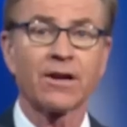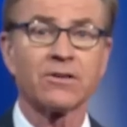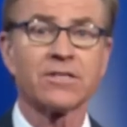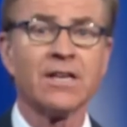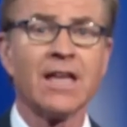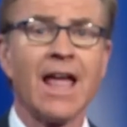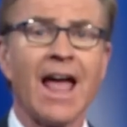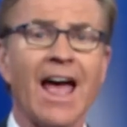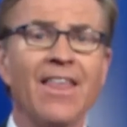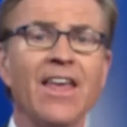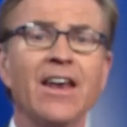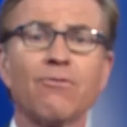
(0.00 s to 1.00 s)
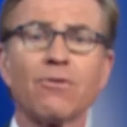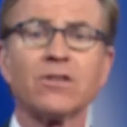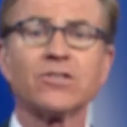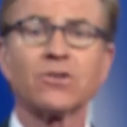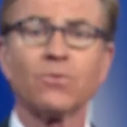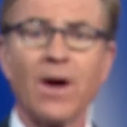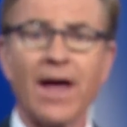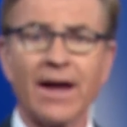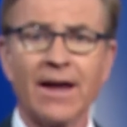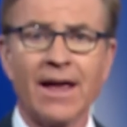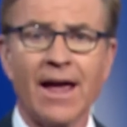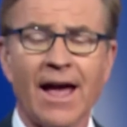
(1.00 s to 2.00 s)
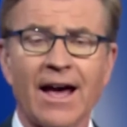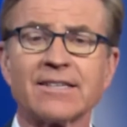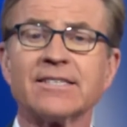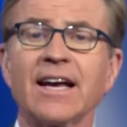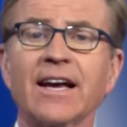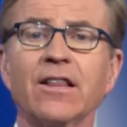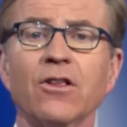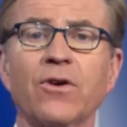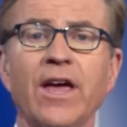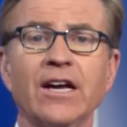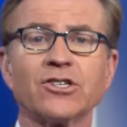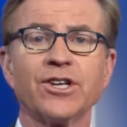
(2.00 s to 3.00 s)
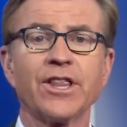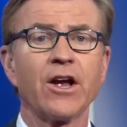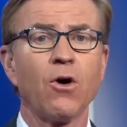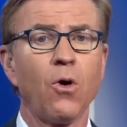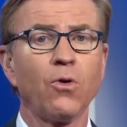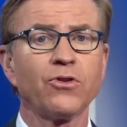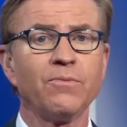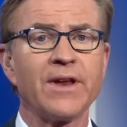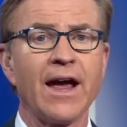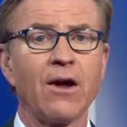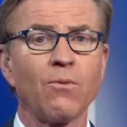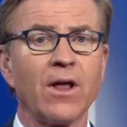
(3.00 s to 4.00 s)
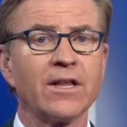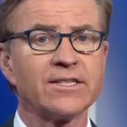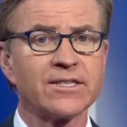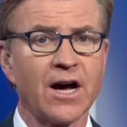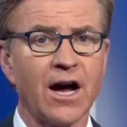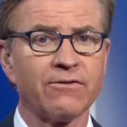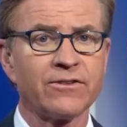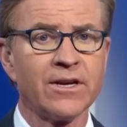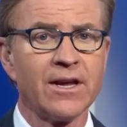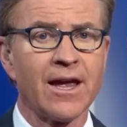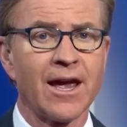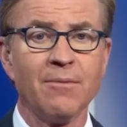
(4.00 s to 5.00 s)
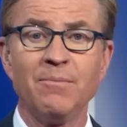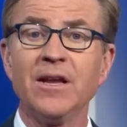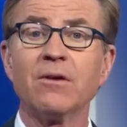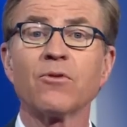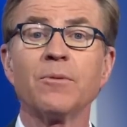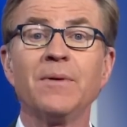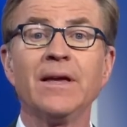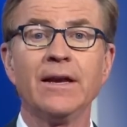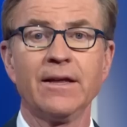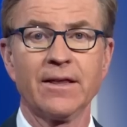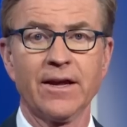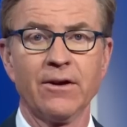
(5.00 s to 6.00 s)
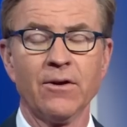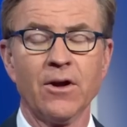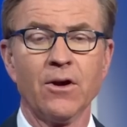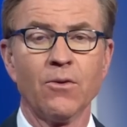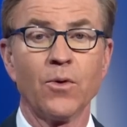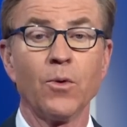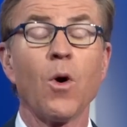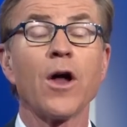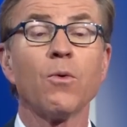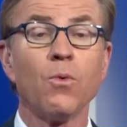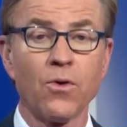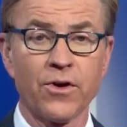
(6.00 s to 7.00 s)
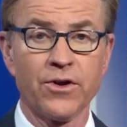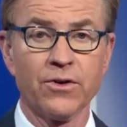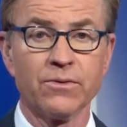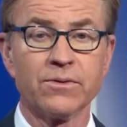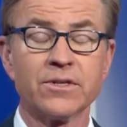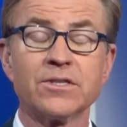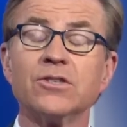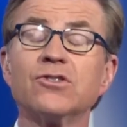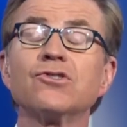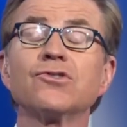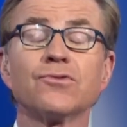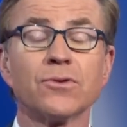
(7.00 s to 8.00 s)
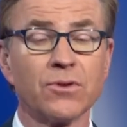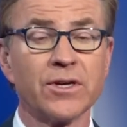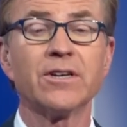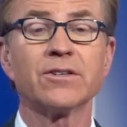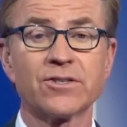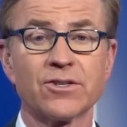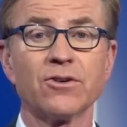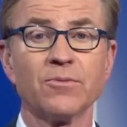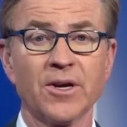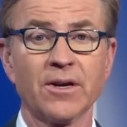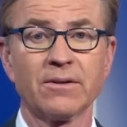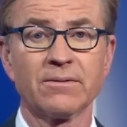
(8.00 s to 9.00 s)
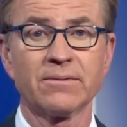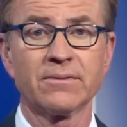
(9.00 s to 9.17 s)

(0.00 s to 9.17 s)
Nichols, and then he runs away. At a second location, they hold him down while he's cuffed and beat him repeatedly. We want to warn you, this is truly disturbing.